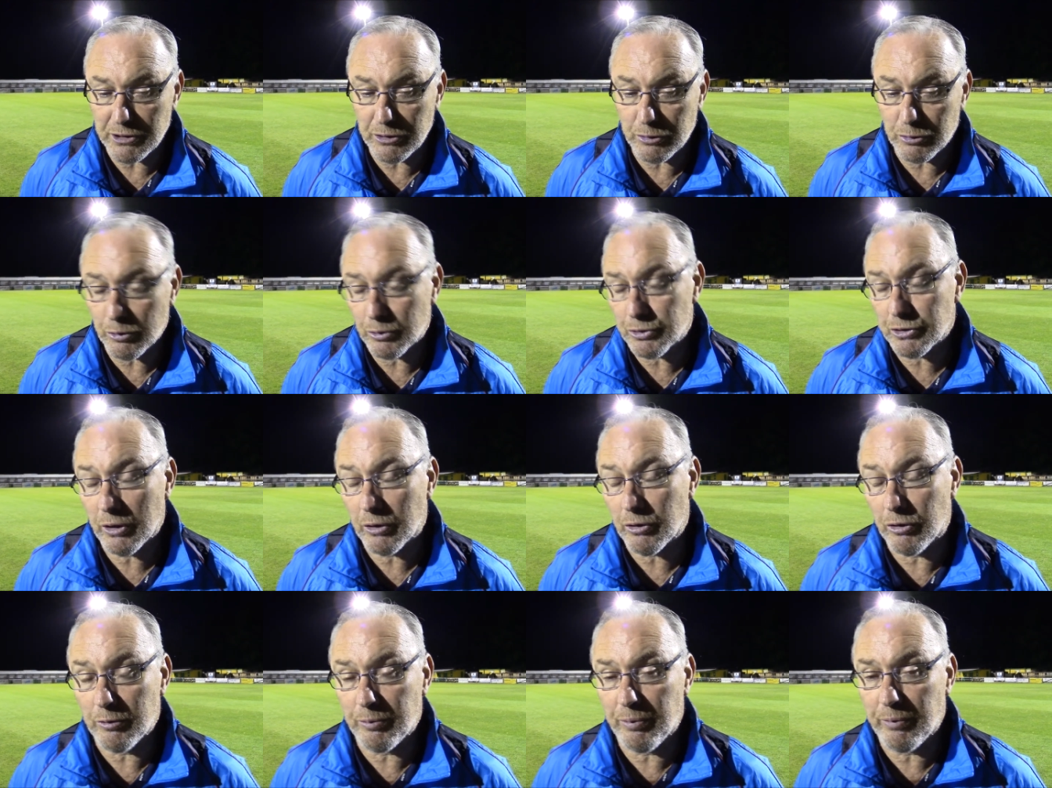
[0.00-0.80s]
It was also
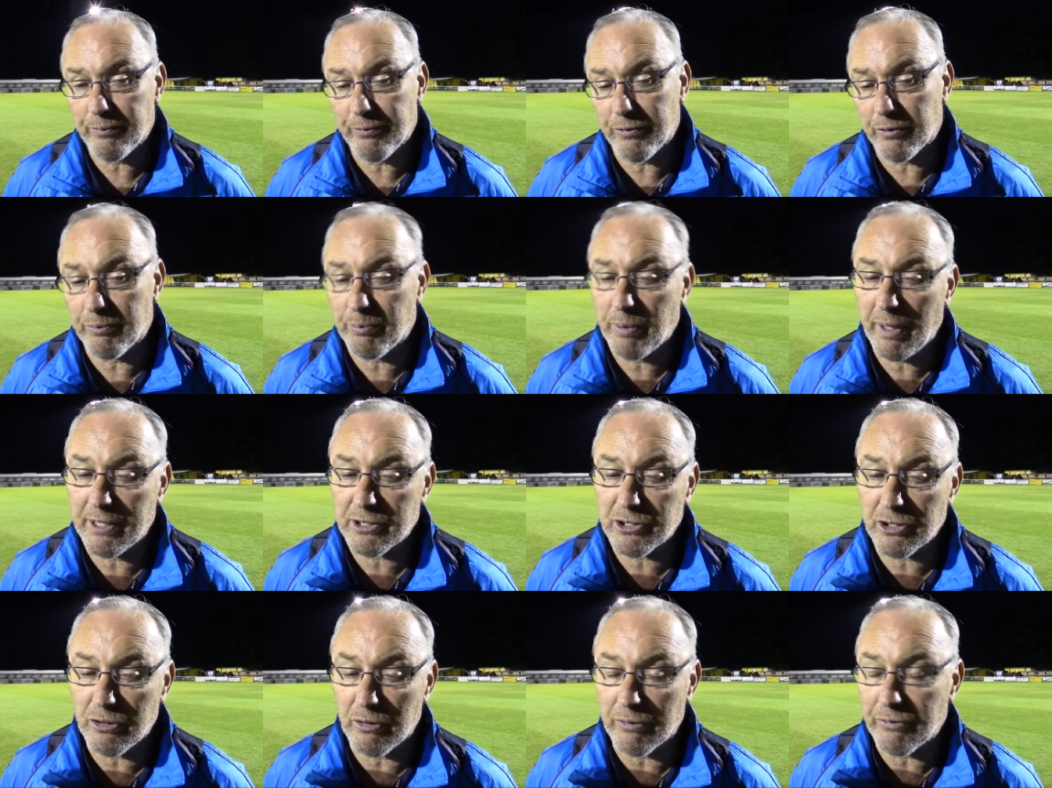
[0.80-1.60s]
good for players
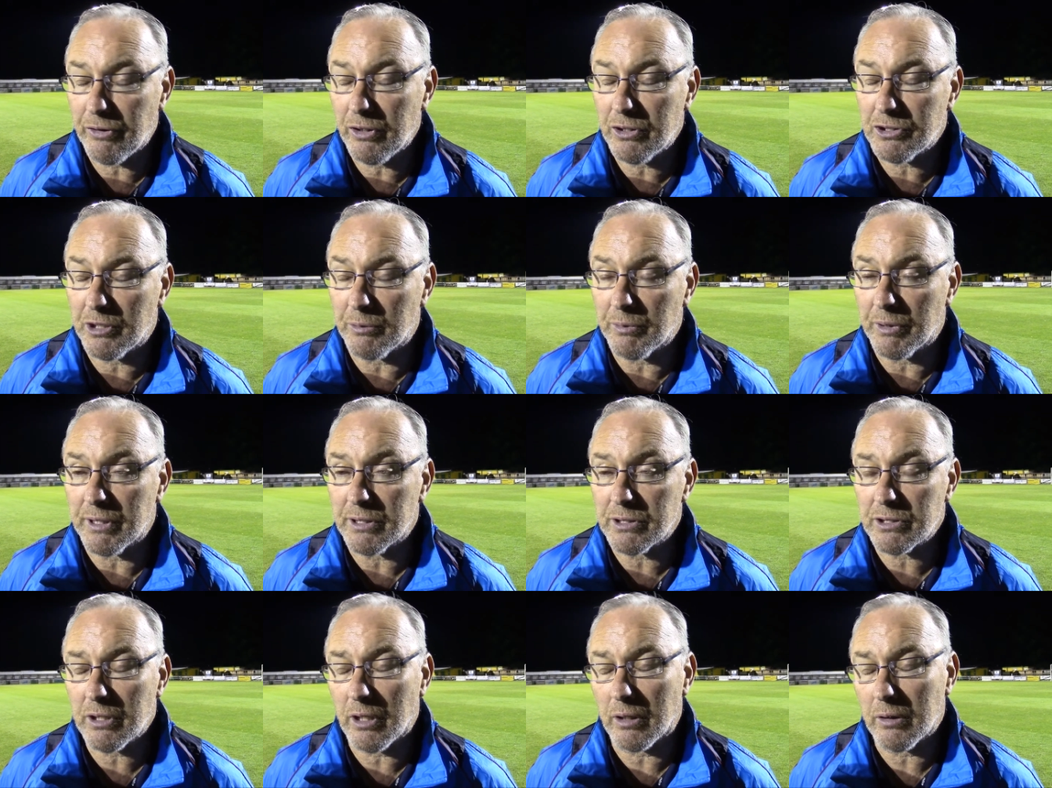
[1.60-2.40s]
that got 30
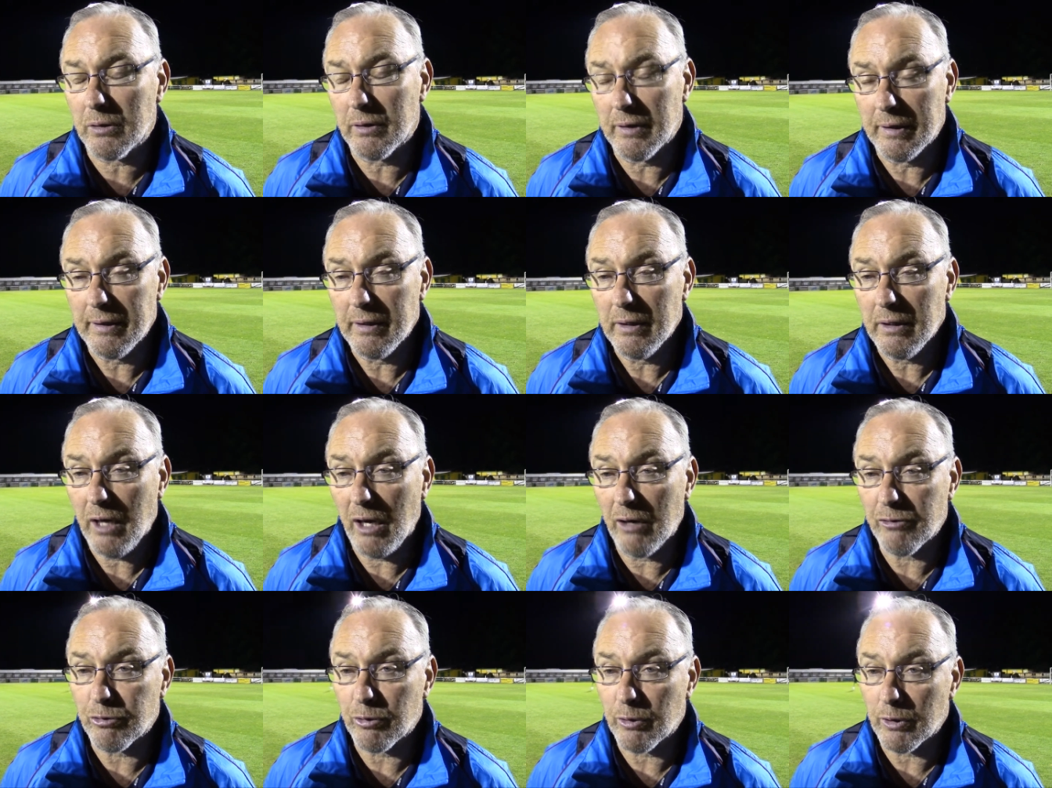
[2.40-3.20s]
minutes. So
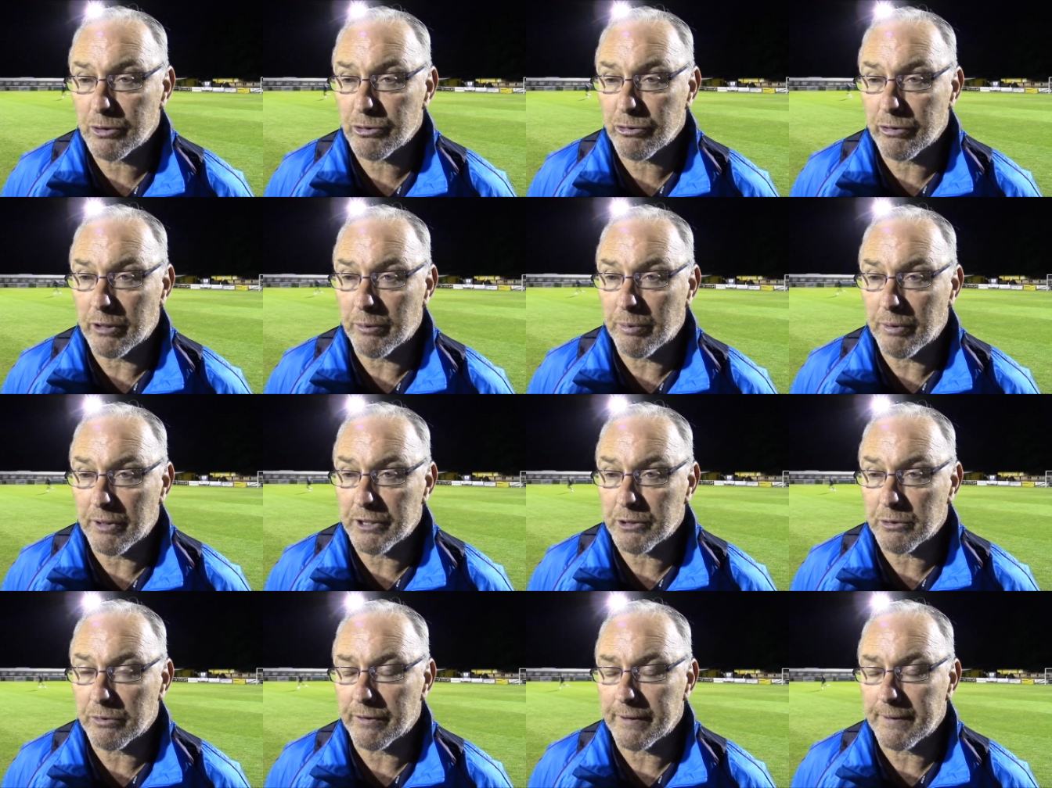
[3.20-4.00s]
overall I was really
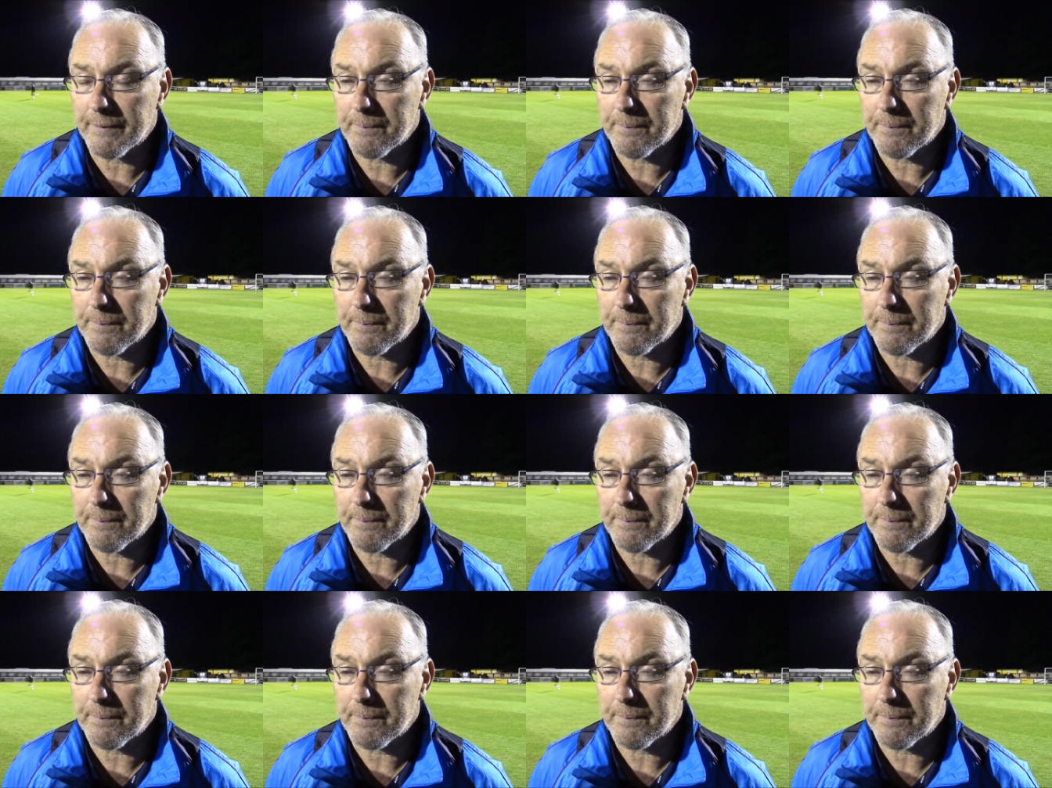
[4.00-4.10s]
pleased with it.